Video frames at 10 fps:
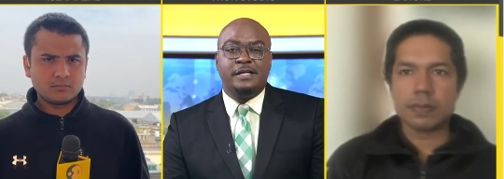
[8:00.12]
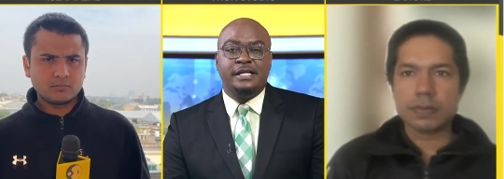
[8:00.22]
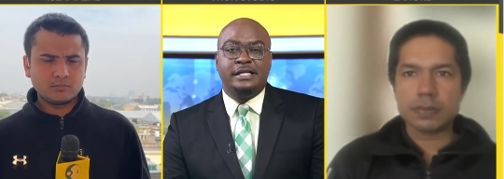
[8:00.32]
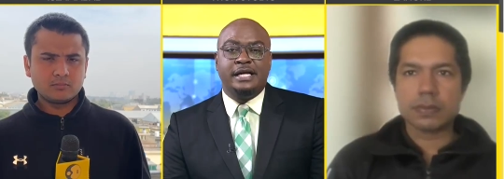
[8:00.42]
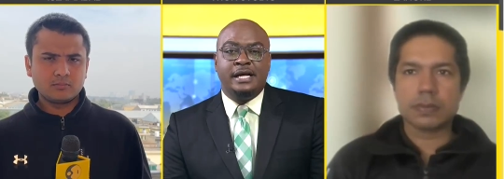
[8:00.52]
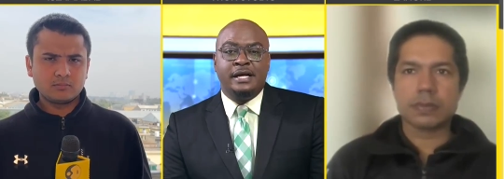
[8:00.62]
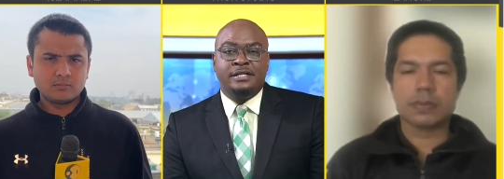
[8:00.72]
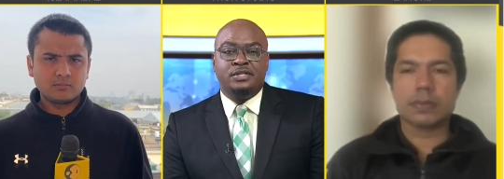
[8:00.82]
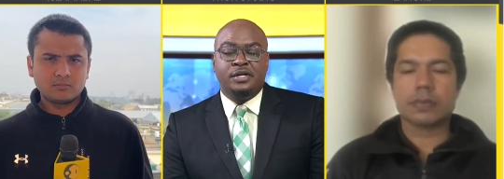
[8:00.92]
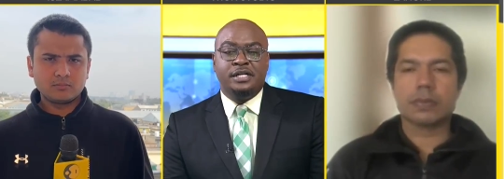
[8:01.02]
Speaker 1: Malik.
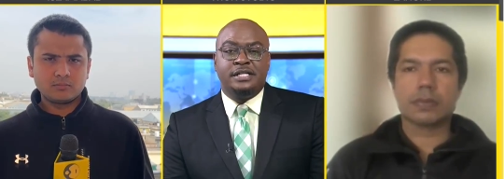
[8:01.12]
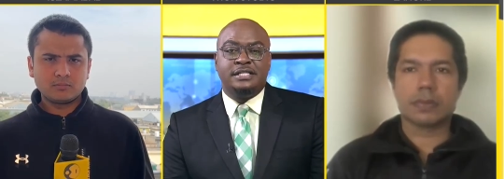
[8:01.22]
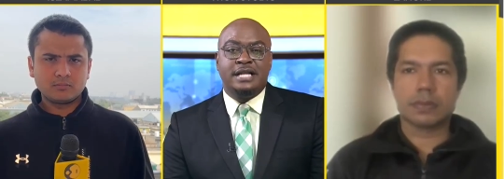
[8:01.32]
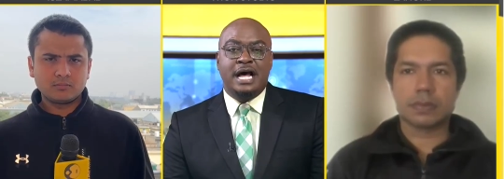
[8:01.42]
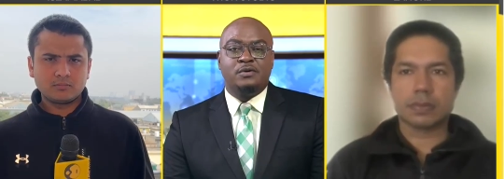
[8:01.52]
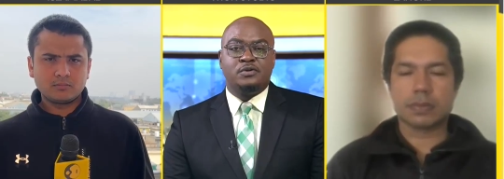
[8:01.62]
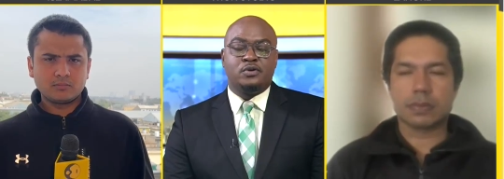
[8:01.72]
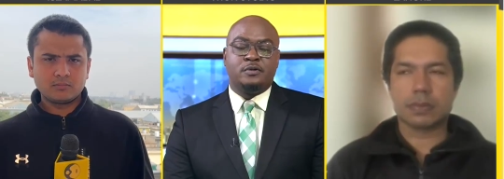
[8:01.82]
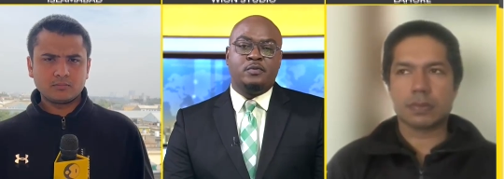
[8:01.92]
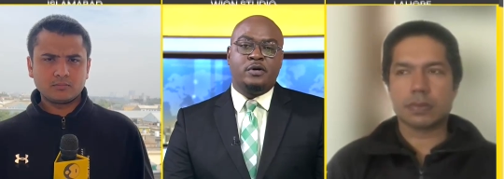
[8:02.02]
Joining us now to
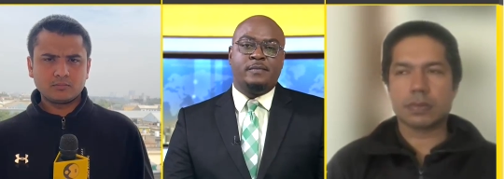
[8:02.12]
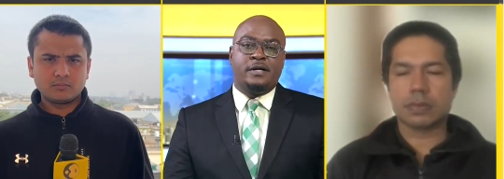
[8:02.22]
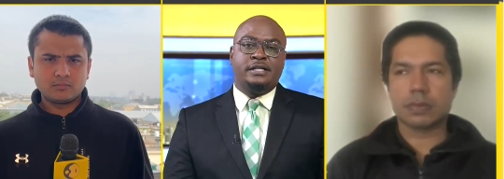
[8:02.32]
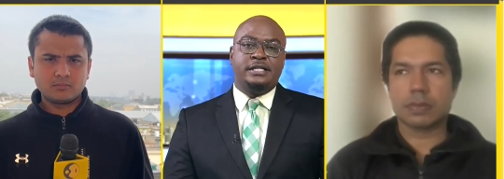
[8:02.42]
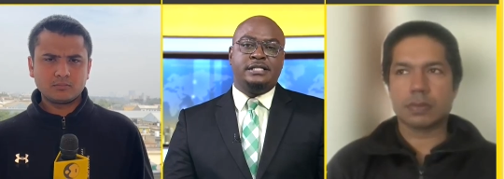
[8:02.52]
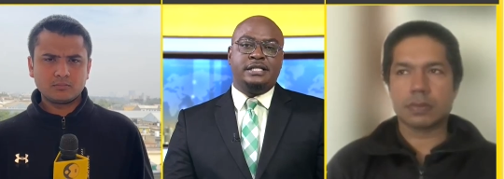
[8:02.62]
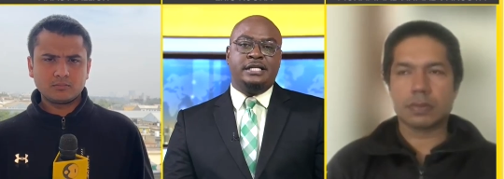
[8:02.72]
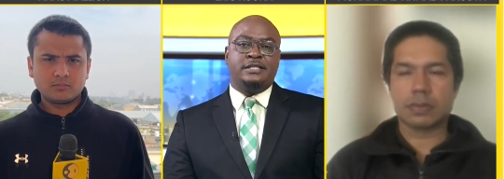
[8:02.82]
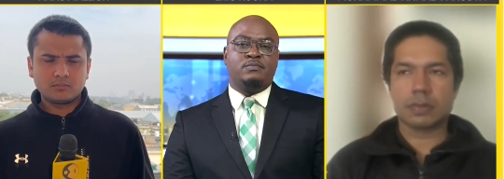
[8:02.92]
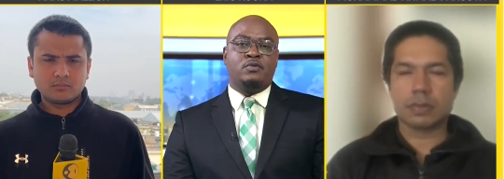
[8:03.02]
talk more about this
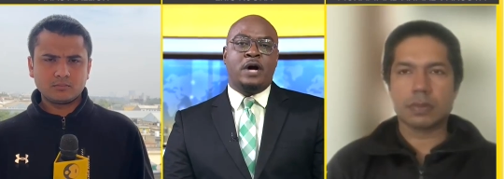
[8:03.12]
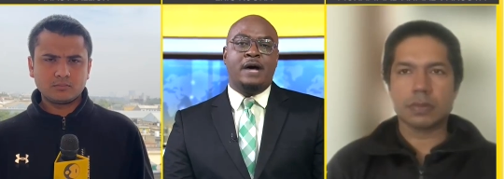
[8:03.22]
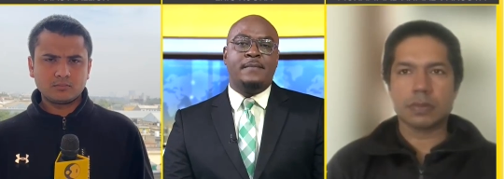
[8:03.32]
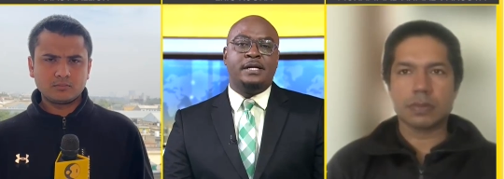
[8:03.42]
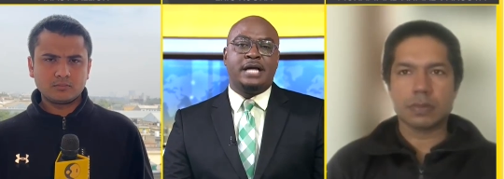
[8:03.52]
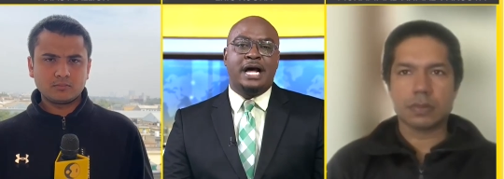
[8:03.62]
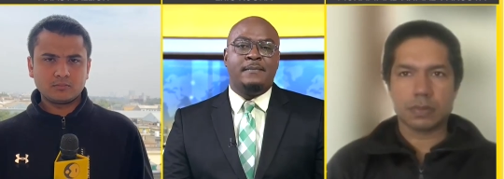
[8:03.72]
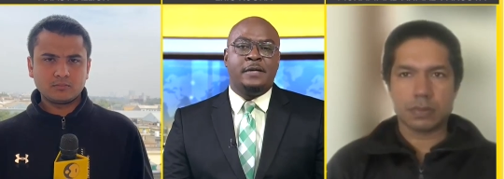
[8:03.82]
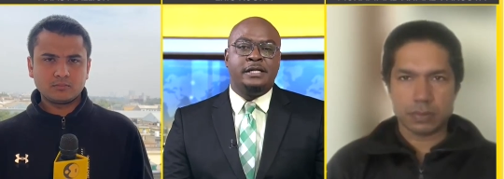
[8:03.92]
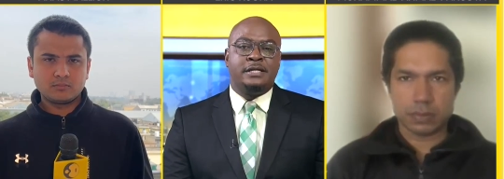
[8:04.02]
is Muhammad
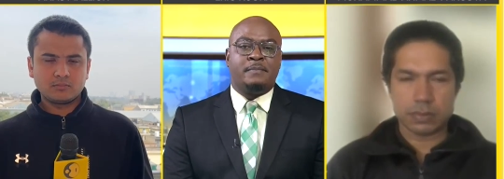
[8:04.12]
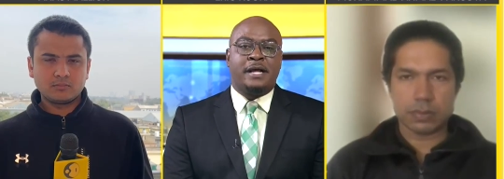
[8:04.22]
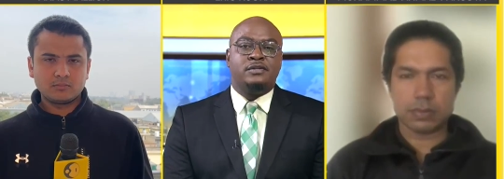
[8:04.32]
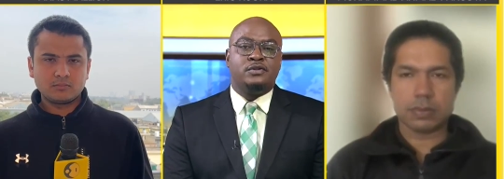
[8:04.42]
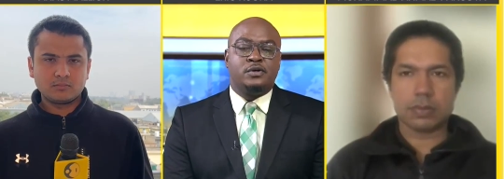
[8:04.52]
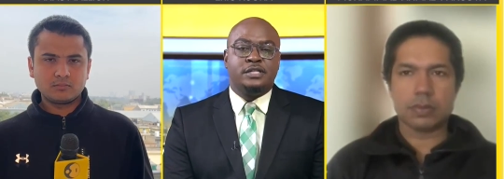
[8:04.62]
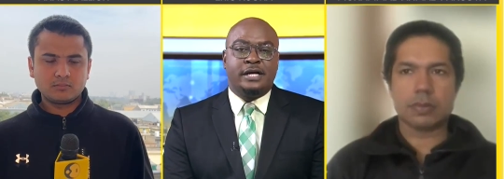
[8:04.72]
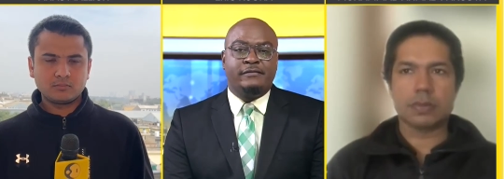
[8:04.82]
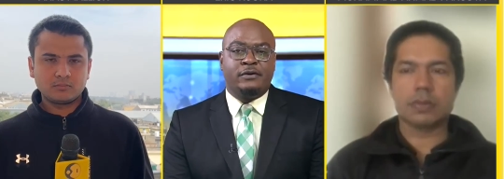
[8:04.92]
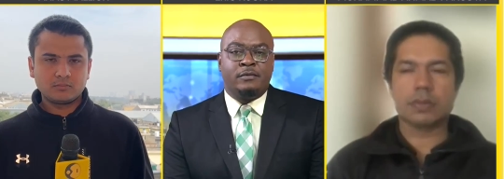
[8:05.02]
Ahmad
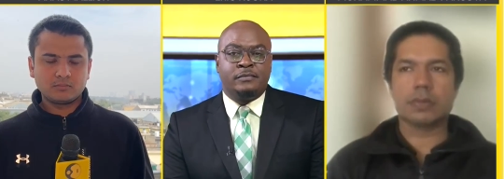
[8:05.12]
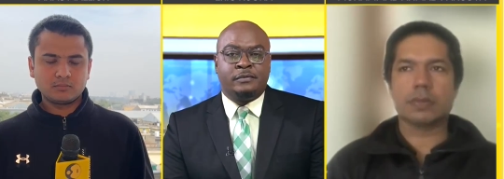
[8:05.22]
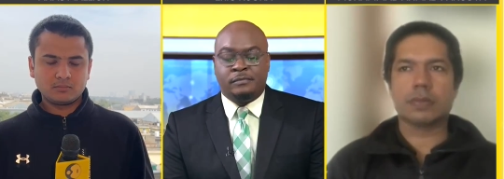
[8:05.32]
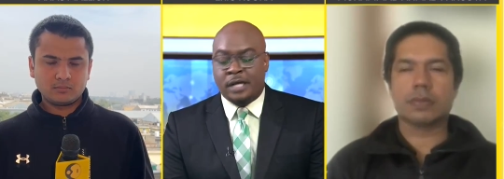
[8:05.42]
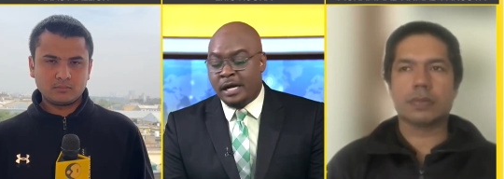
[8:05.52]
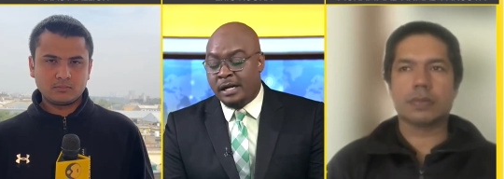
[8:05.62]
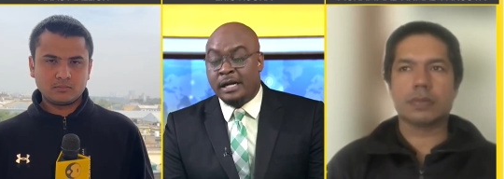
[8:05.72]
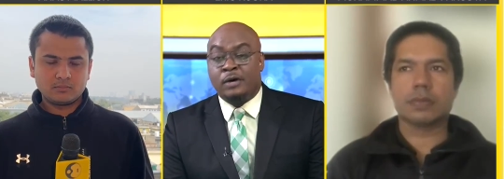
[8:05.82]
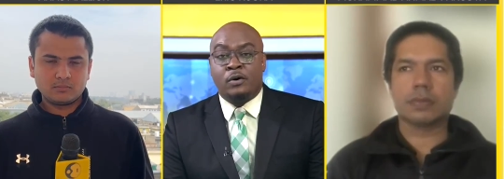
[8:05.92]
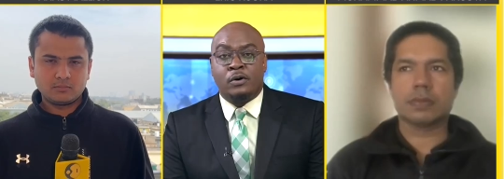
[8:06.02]
Pansota from uh,
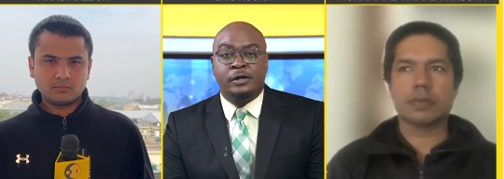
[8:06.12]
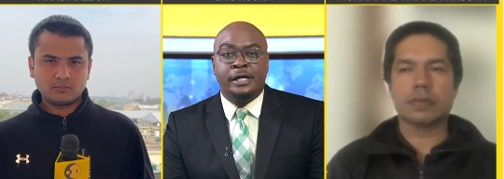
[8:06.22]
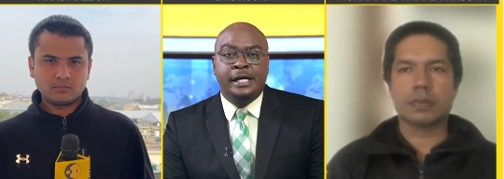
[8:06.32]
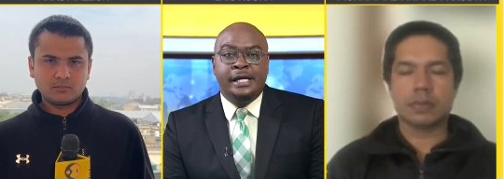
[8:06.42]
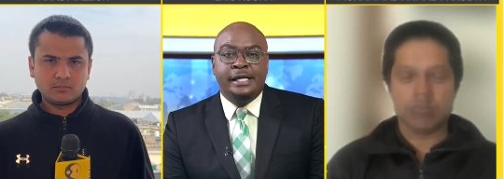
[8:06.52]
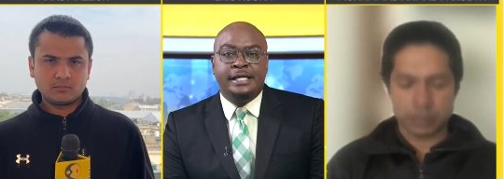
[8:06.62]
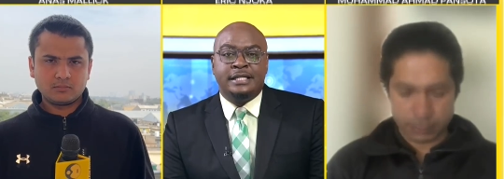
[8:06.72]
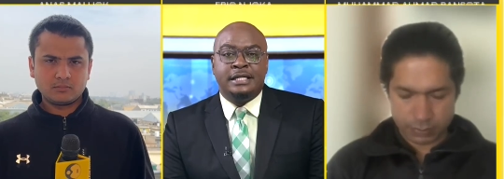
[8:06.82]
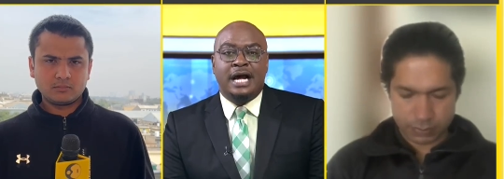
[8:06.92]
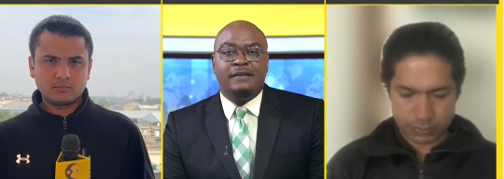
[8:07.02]
Lahore.
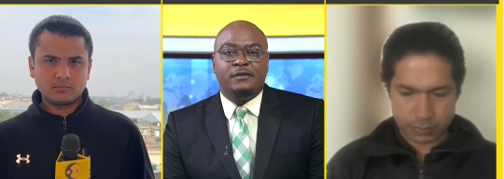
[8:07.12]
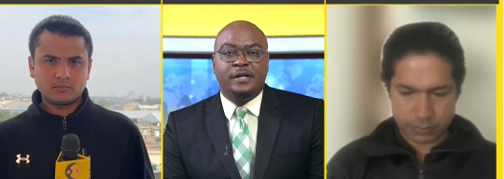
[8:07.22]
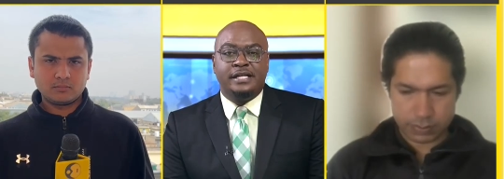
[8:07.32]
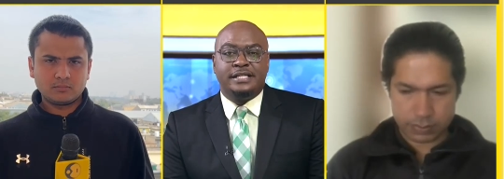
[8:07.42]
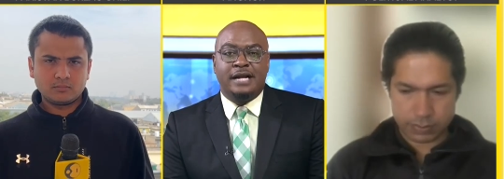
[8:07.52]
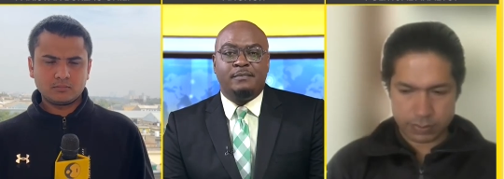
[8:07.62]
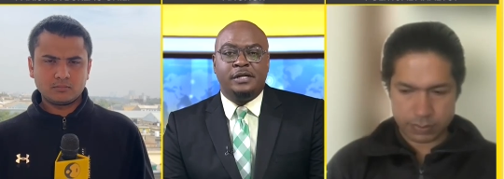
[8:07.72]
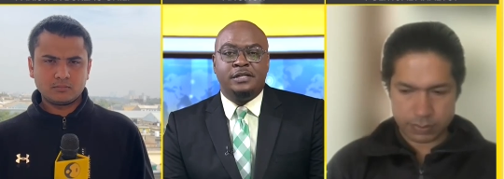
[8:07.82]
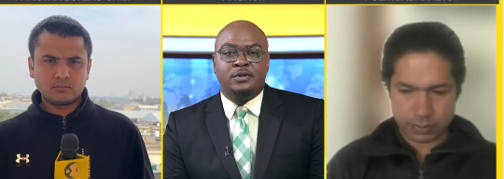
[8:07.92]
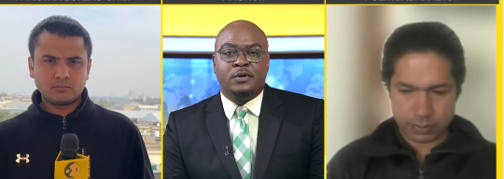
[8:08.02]
He's an advocate and
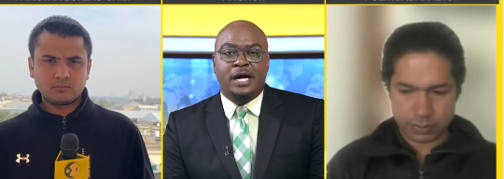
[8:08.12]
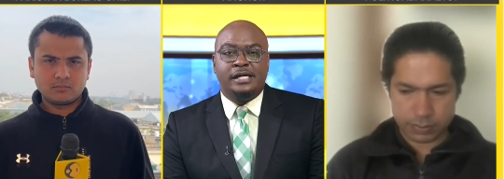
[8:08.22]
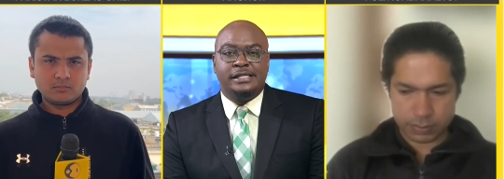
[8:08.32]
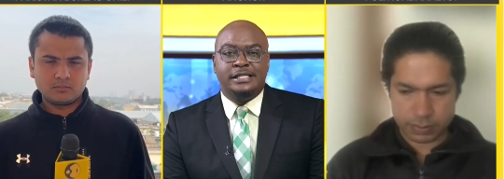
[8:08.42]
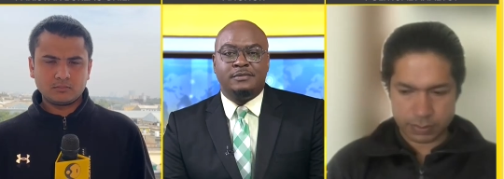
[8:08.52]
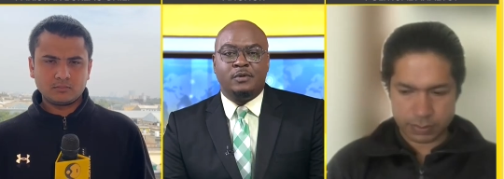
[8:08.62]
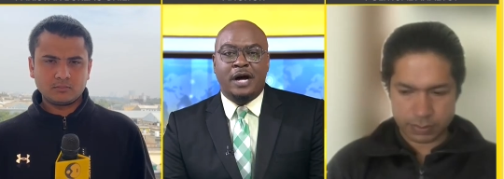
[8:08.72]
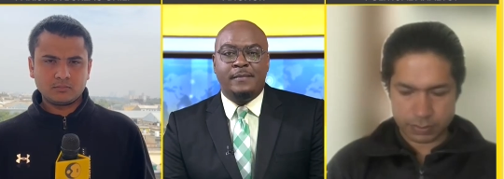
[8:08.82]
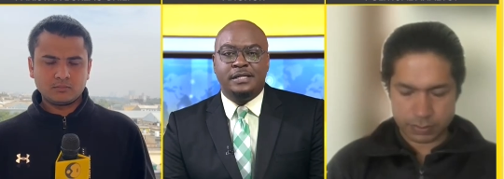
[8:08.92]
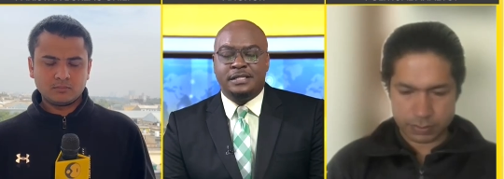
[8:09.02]
political analyst.
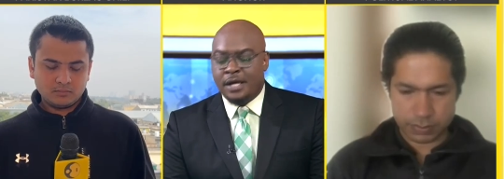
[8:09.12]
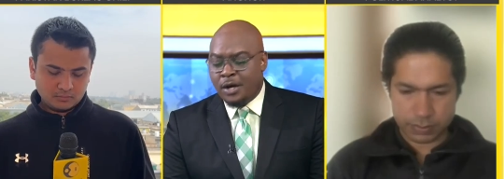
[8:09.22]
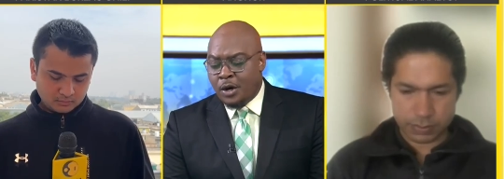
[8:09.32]
Muhammad,